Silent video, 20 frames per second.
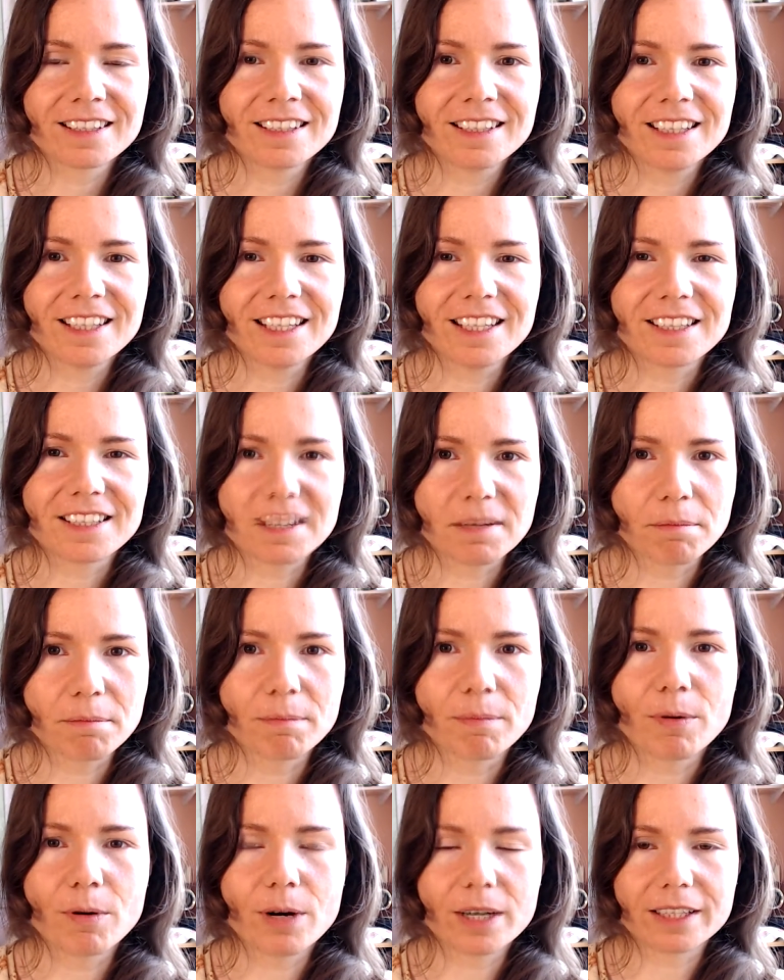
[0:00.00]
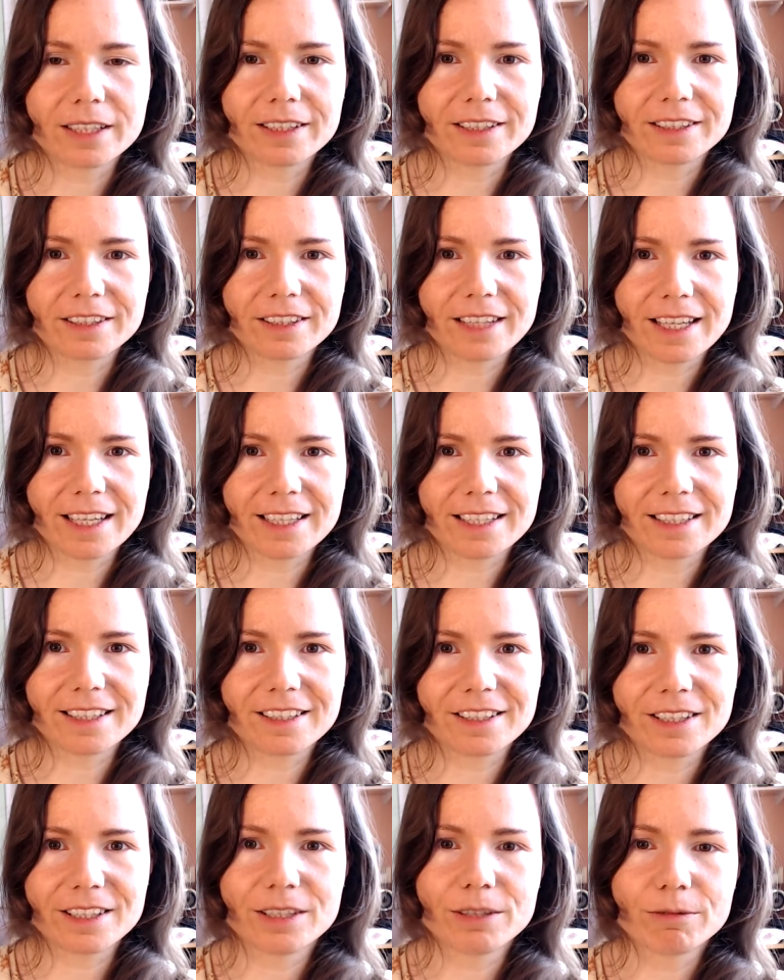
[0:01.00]
It's important, and
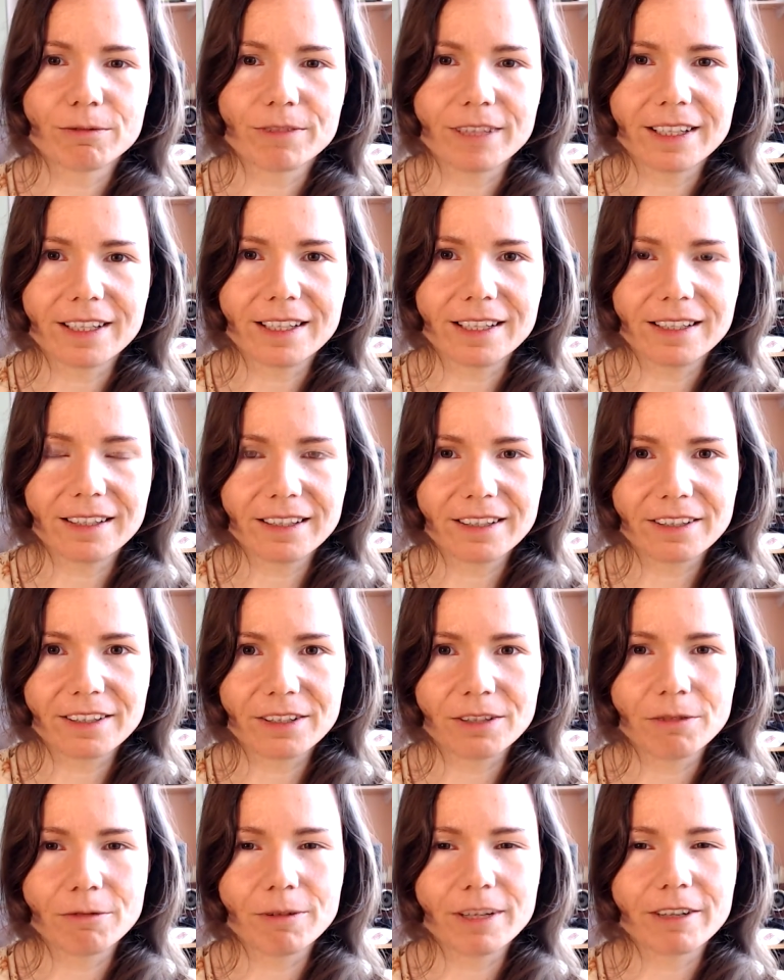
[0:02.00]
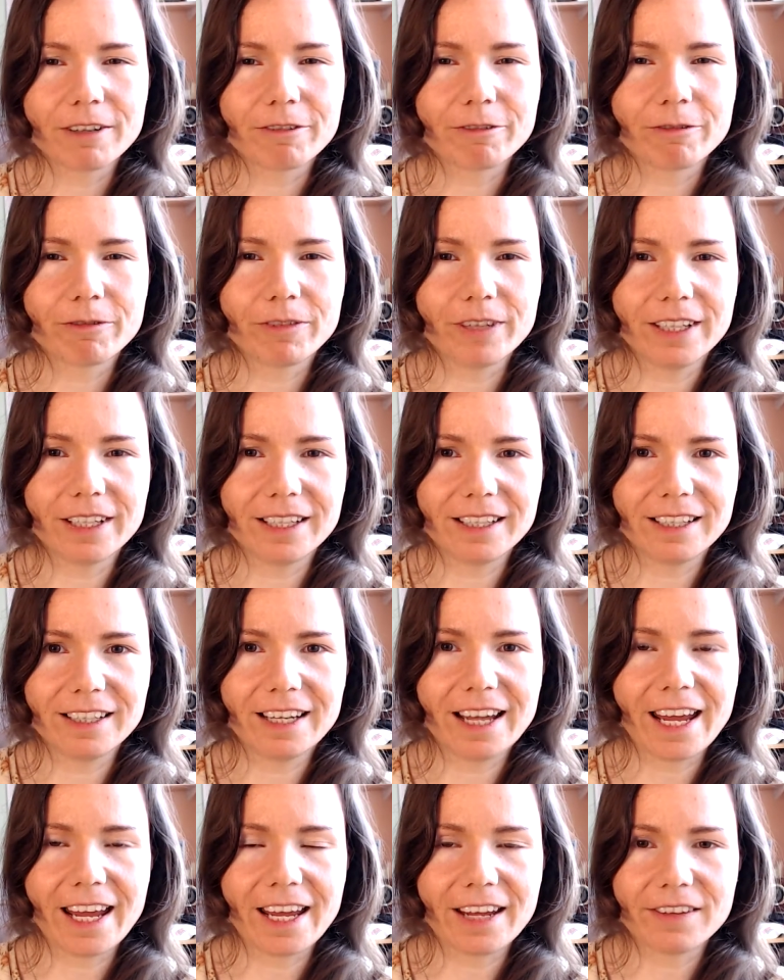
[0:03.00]
you will feel
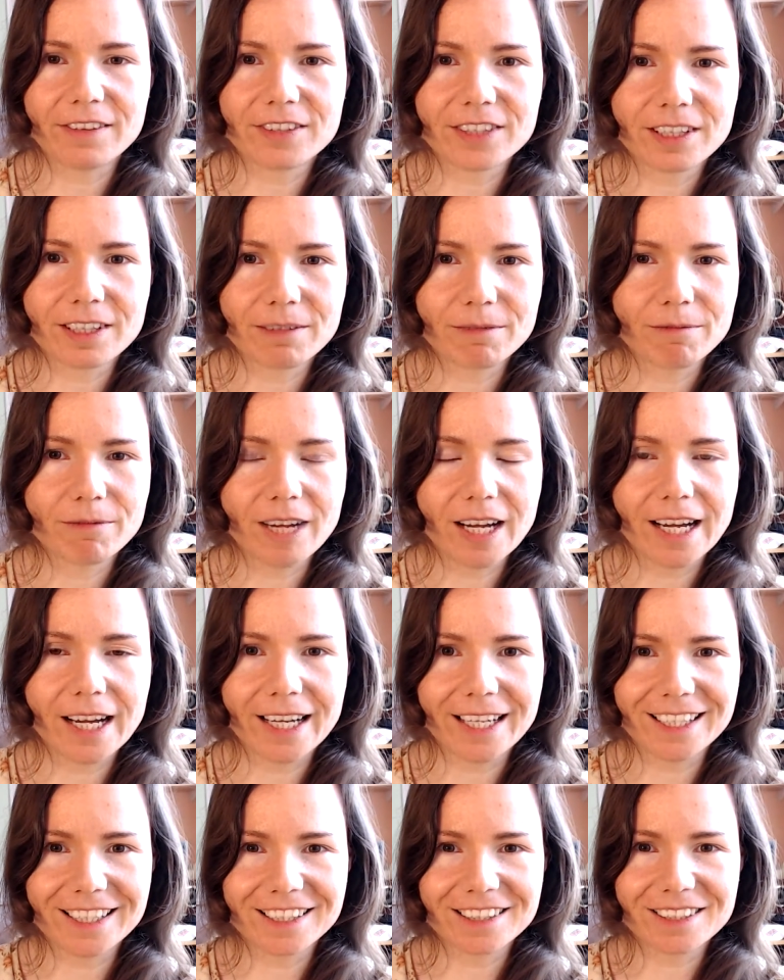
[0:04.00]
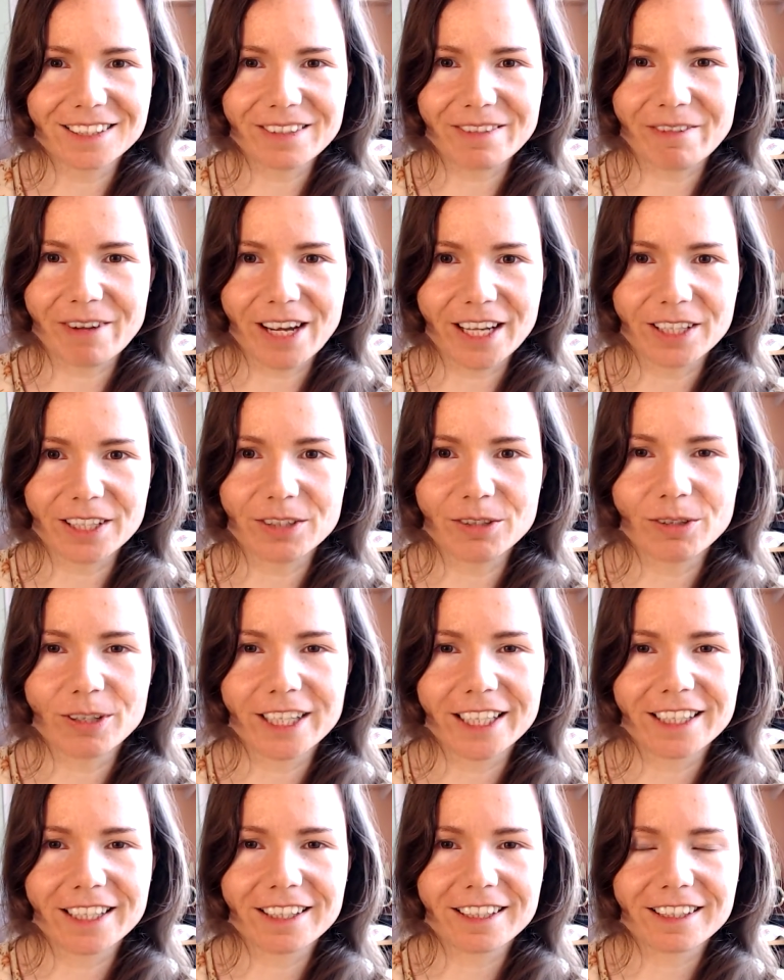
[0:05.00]
awesome while
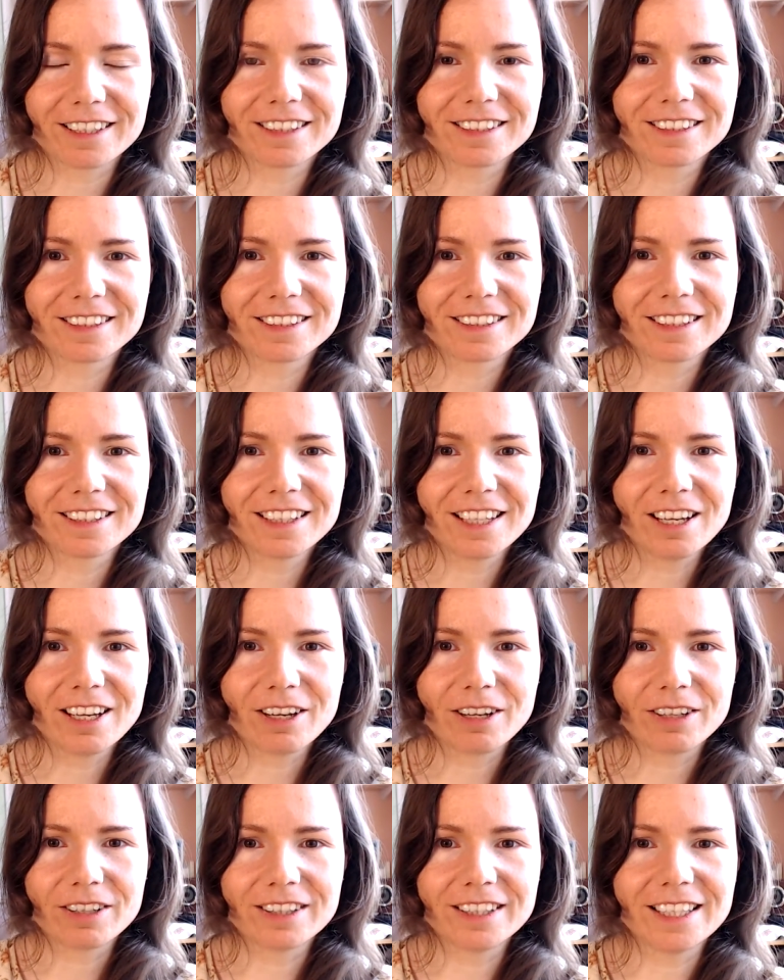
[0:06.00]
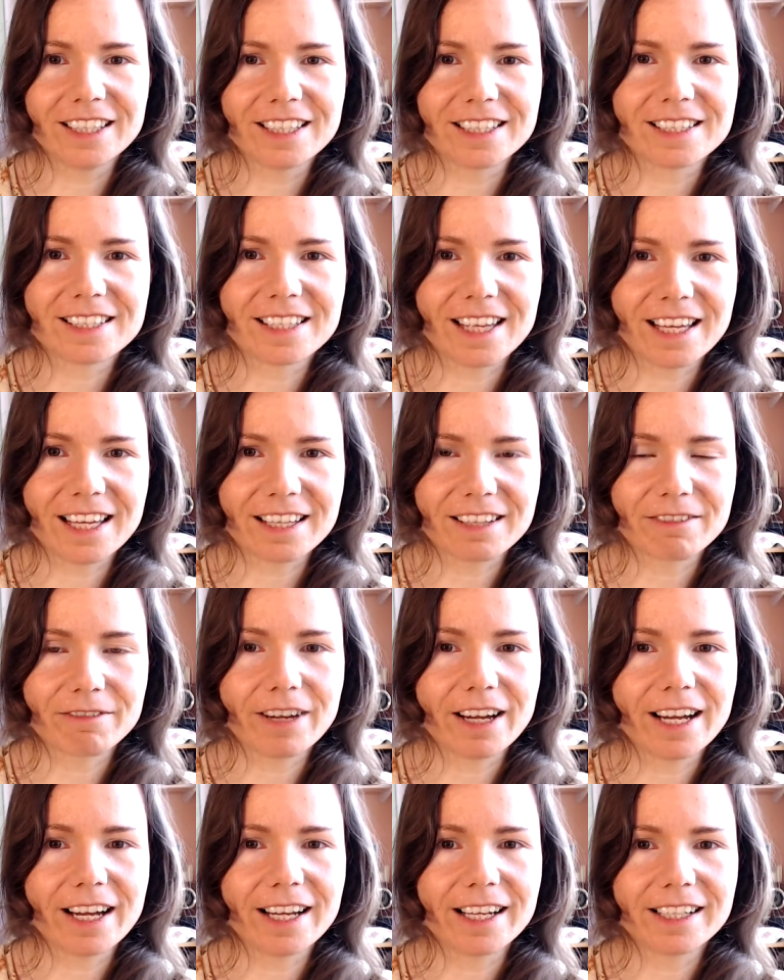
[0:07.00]
doing this, and
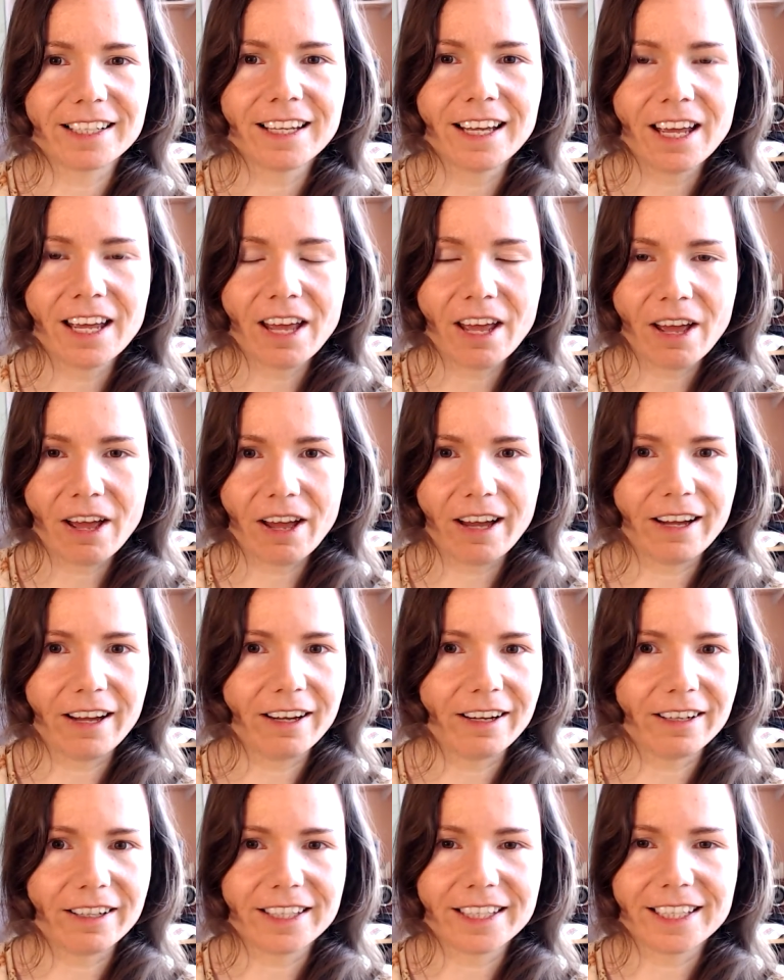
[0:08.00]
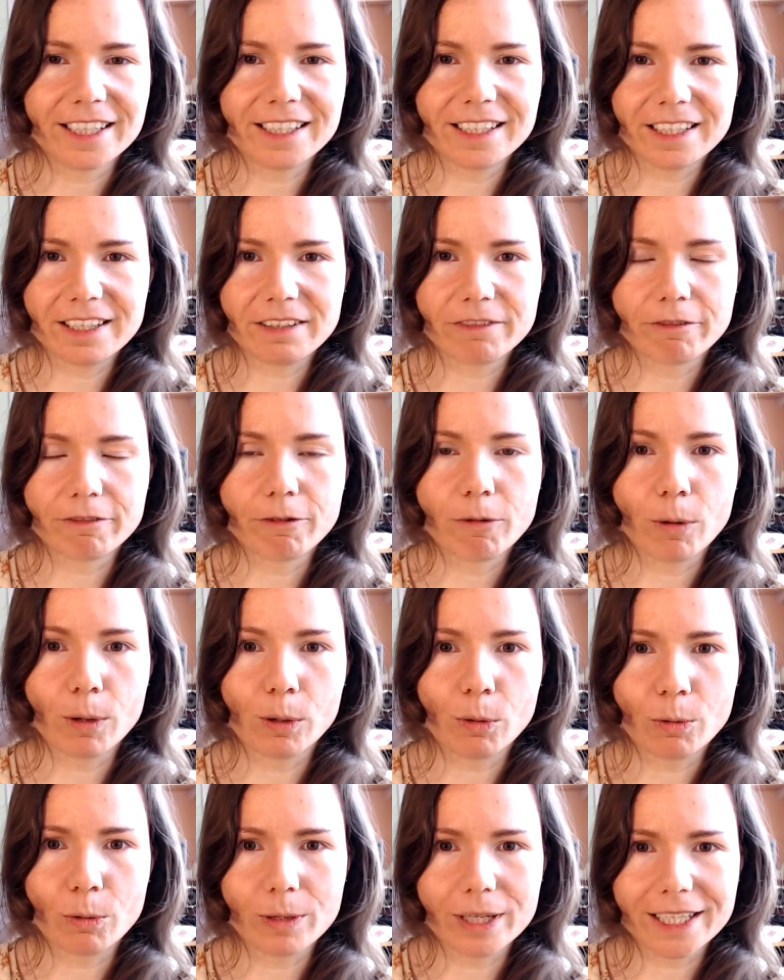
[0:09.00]
while really
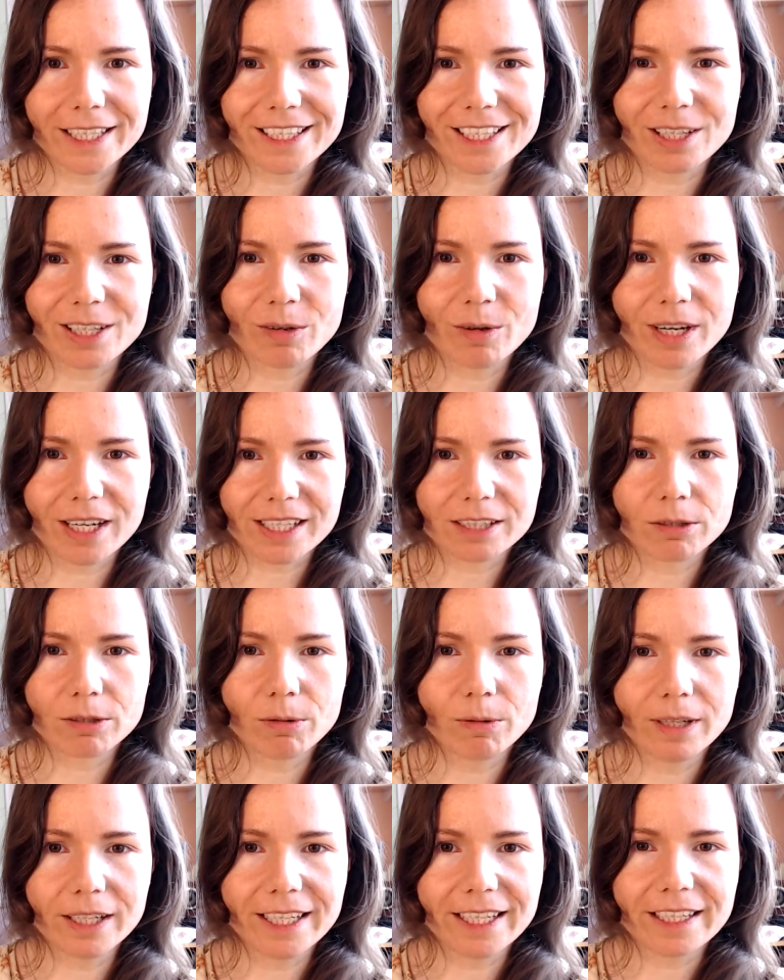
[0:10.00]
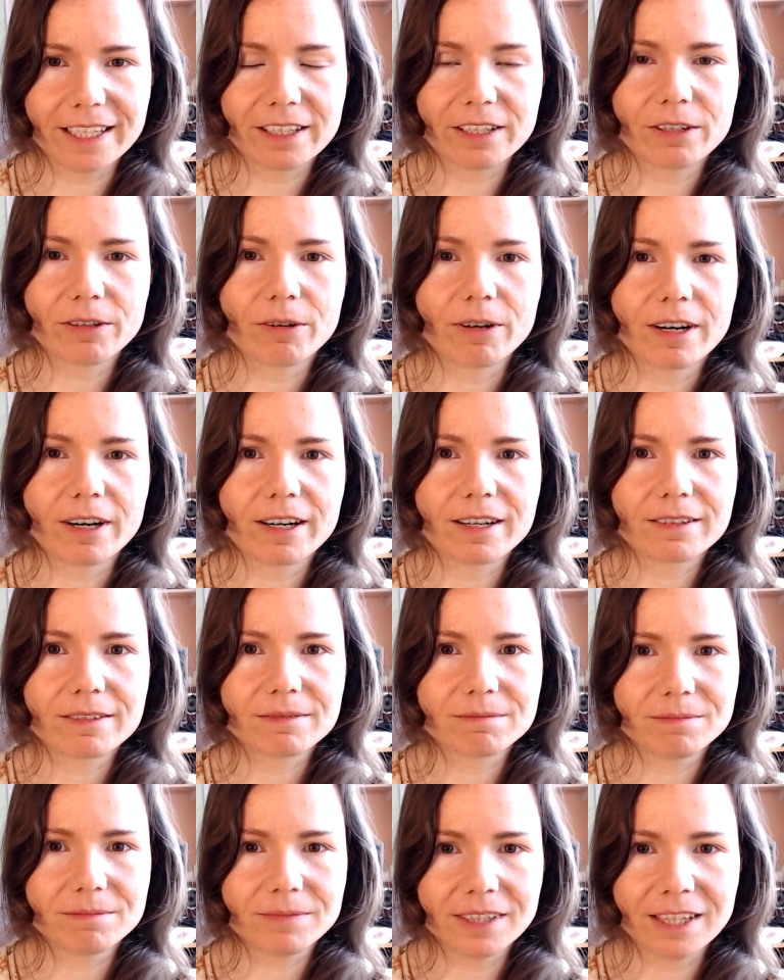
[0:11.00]
following your calling, your
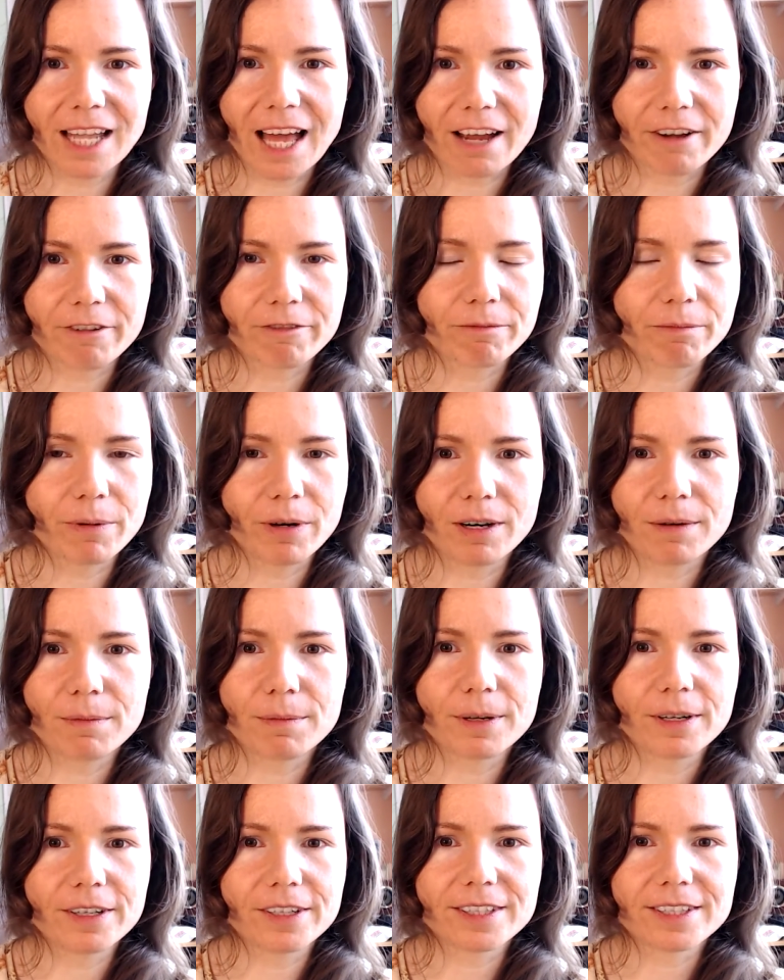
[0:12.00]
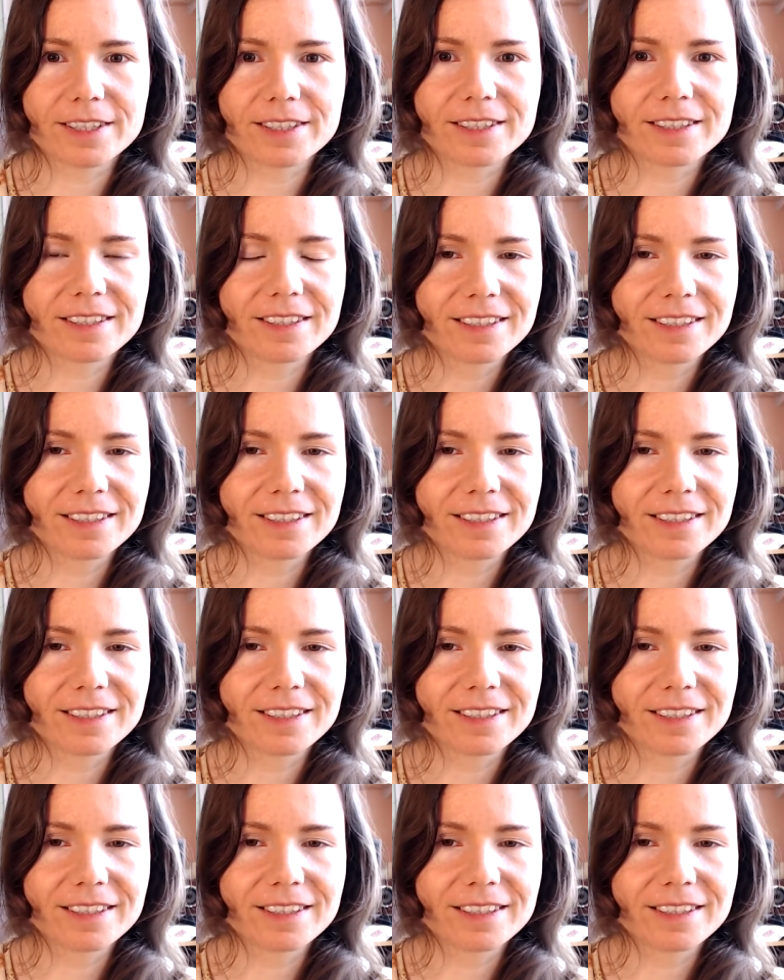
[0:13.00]
life purpose.